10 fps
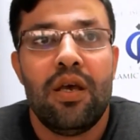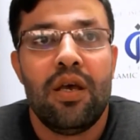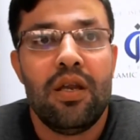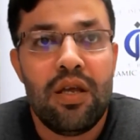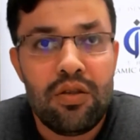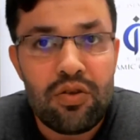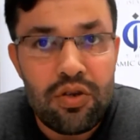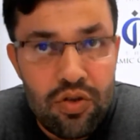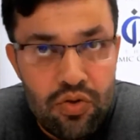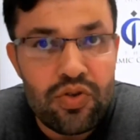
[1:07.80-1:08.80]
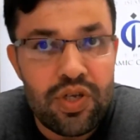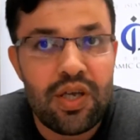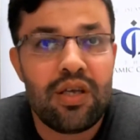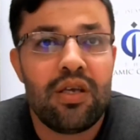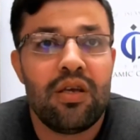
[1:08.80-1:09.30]
In
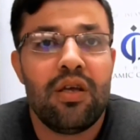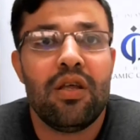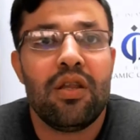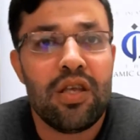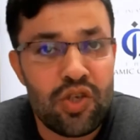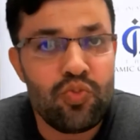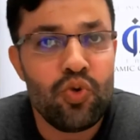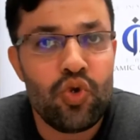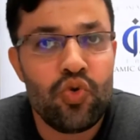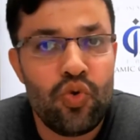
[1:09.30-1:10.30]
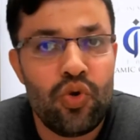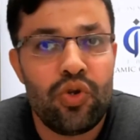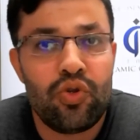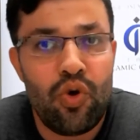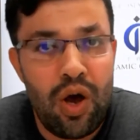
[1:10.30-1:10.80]
introducing this
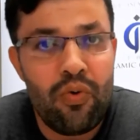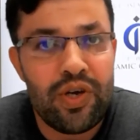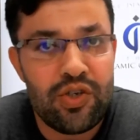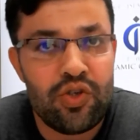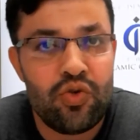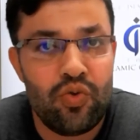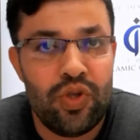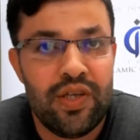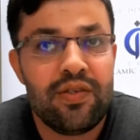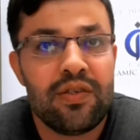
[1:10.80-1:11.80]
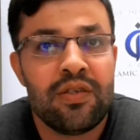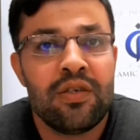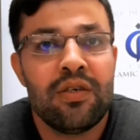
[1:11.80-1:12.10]
module to our students,